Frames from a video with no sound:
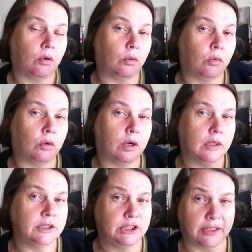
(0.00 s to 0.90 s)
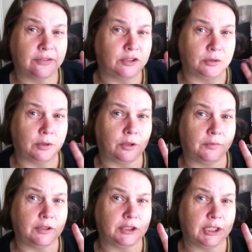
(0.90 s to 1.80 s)
or just do it on
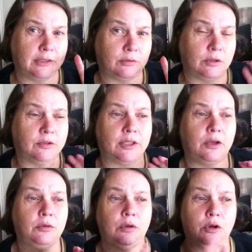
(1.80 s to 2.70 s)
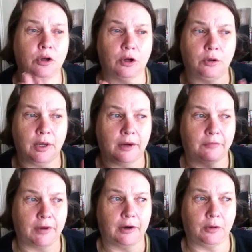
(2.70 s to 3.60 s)
this channel, because I don't know how
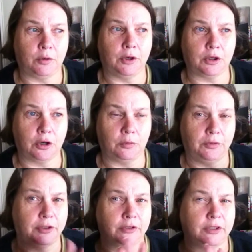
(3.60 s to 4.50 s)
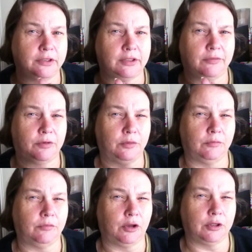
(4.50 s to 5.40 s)
far I want to go with Disney stuff on
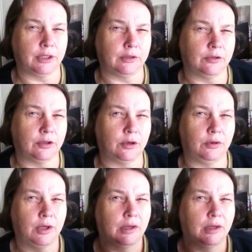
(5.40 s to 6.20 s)
vlogging. So